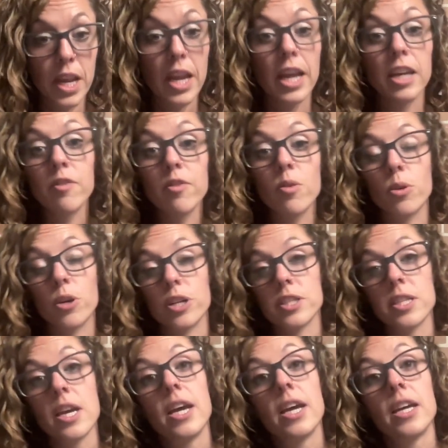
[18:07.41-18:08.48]
And of course,
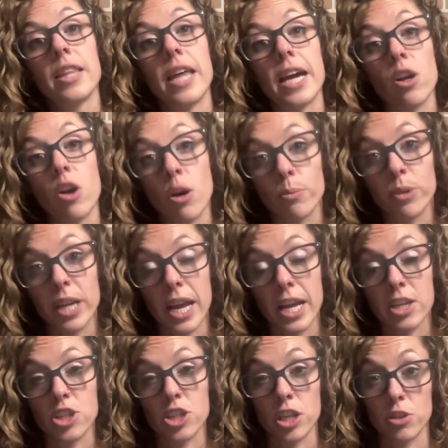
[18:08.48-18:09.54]
that
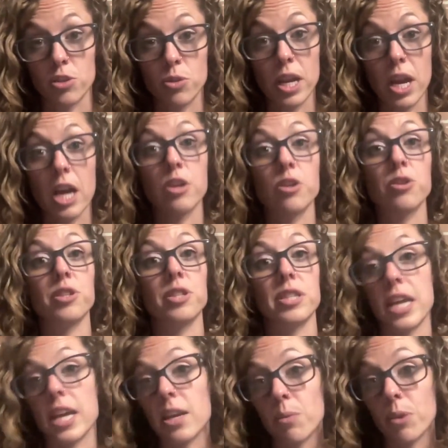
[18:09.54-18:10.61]
comprehension. Do they
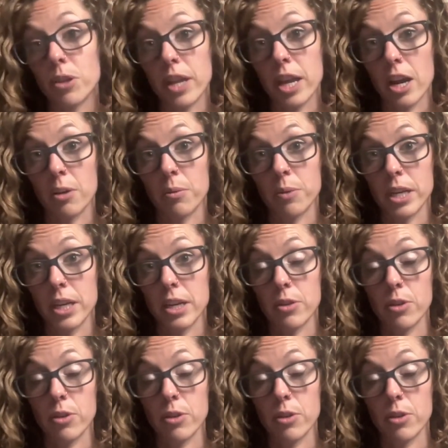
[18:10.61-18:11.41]
understand what they are reading?